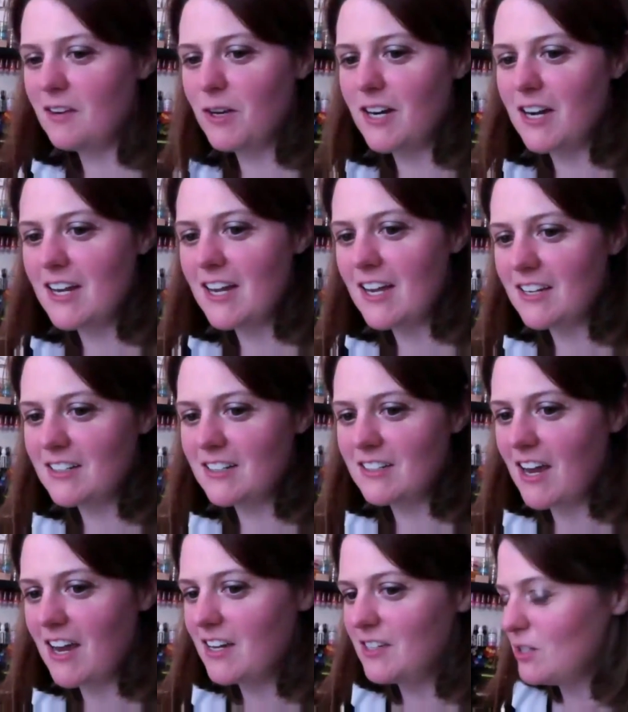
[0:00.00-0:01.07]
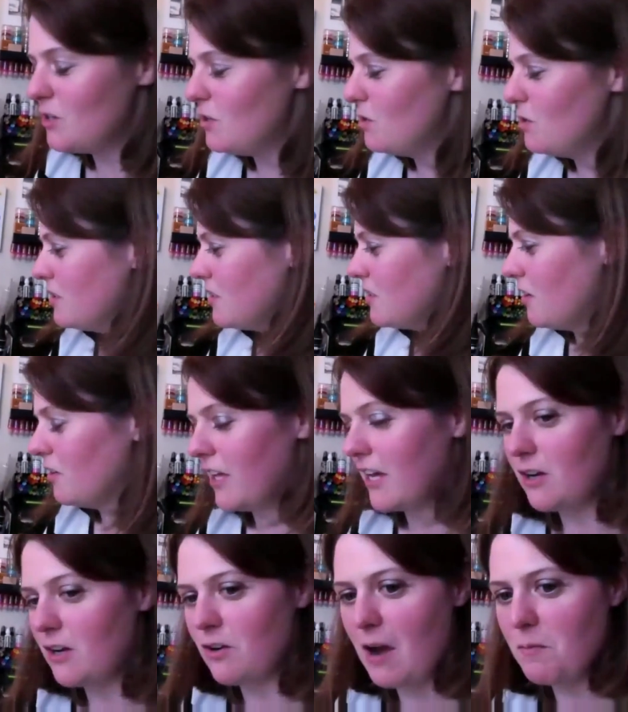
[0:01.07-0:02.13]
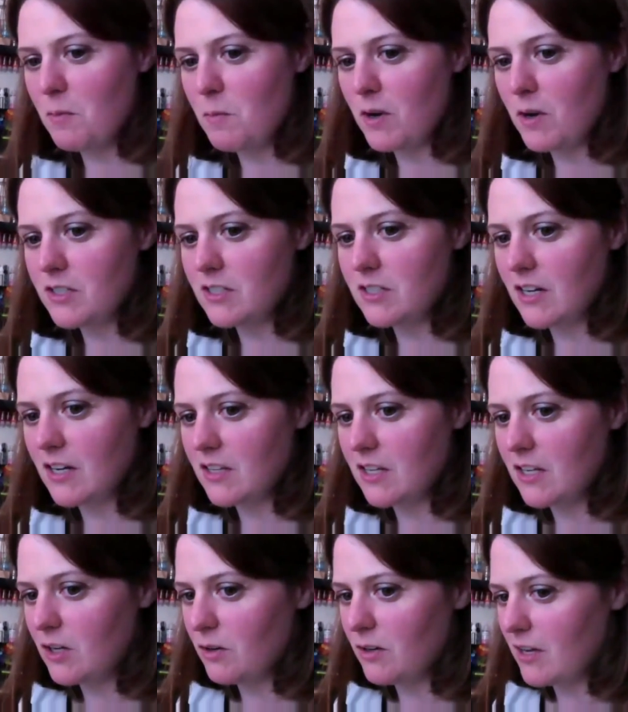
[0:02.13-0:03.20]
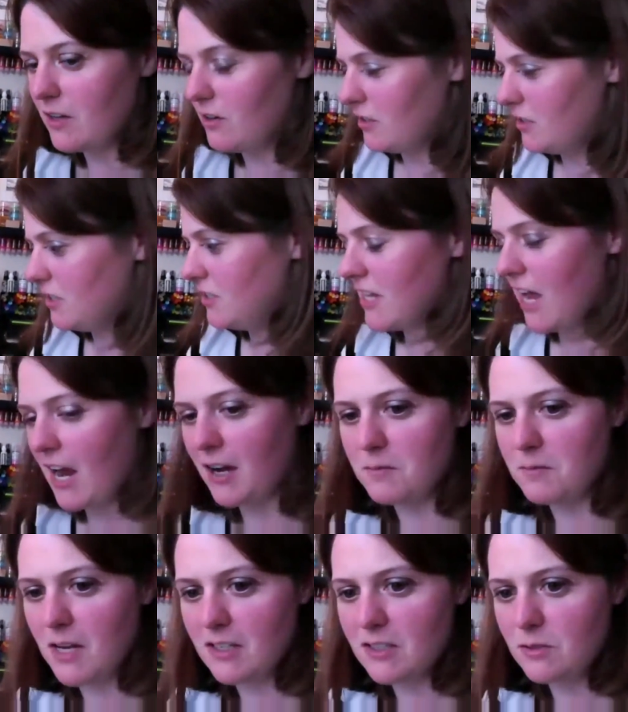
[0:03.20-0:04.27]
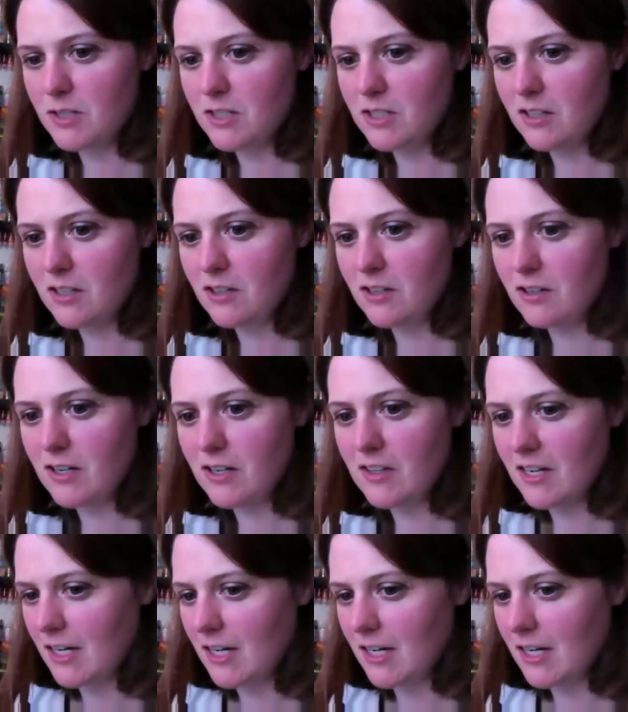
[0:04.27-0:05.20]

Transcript: what I do is I'll like grab a bunch that I think go together and stack them next to each other, and then I